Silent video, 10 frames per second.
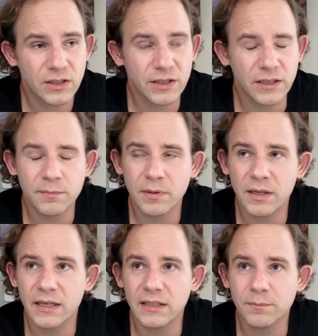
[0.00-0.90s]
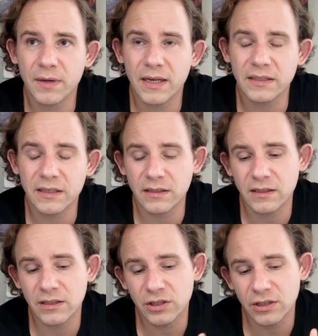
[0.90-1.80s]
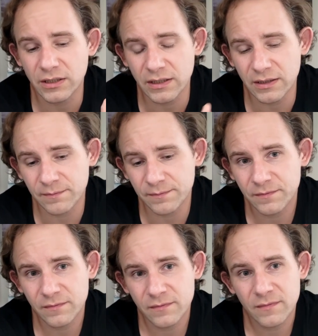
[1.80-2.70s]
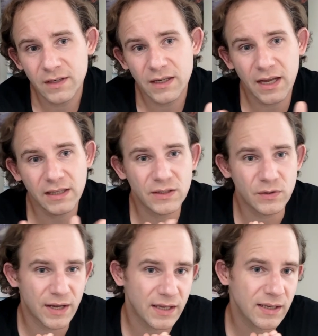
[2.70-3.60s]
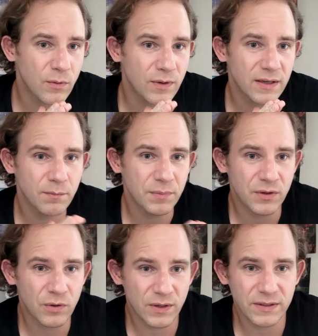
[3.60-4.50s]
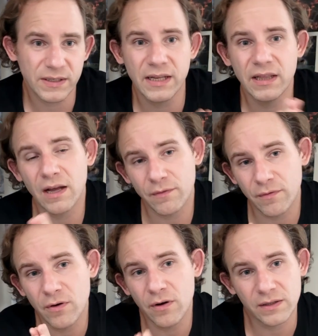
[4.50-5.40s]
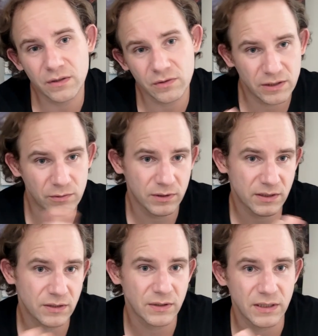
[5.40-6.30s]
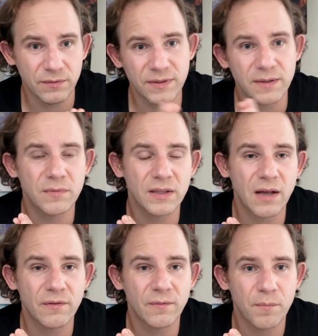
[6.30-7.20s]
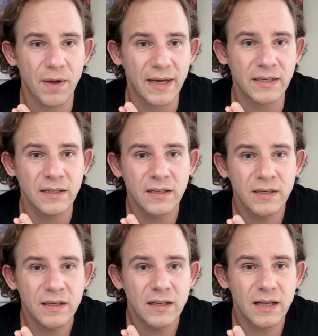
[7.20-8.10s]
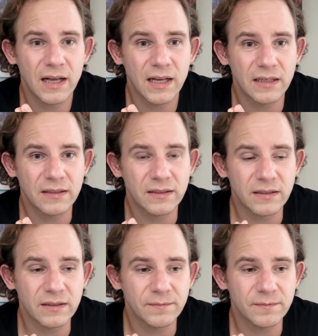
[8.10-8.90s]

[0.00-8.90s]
she explains, basically, she gets together with them because they love her, so she wants to give them love back. And